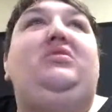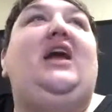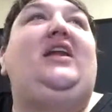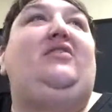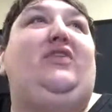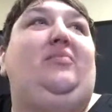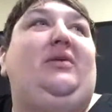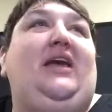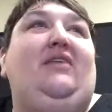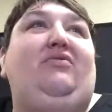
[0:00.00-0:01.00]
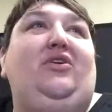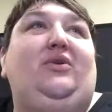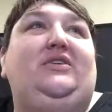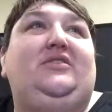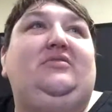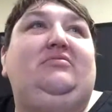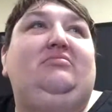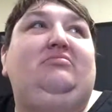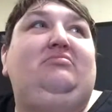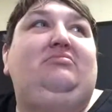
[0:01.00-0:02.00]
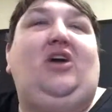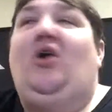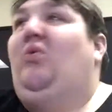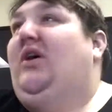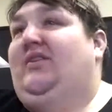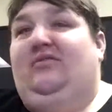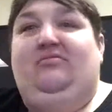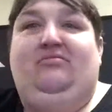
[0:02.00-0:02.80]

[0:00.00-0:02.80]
none of them became fluent, not one.